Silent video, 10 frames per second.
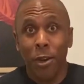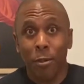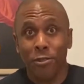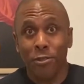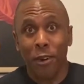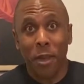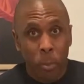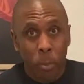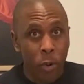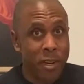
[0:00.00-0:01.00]
what's very
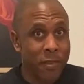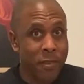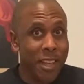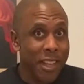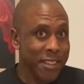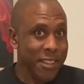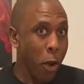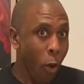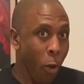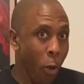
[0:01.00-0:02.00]
important is that
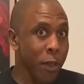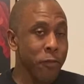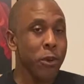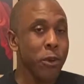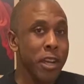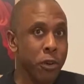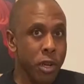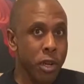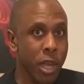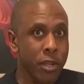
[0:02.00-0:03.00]
all of your
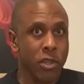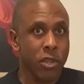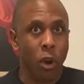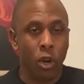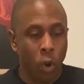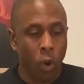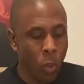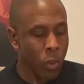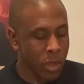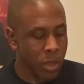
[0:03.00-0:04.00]
ingredients are
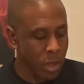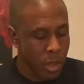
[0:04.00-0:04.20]
cold.